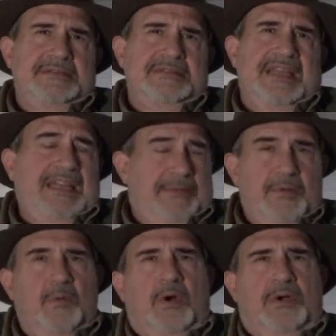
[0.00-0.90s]
and
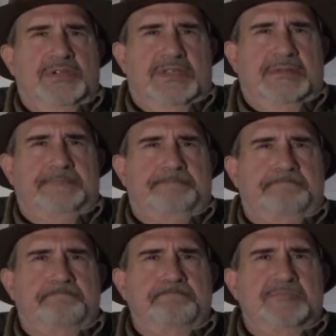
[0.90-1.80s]
even worse.
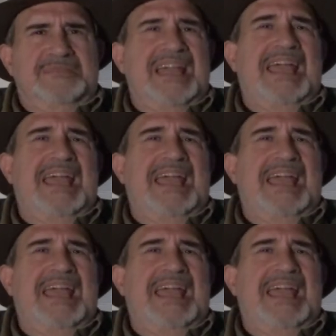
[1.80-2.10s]
They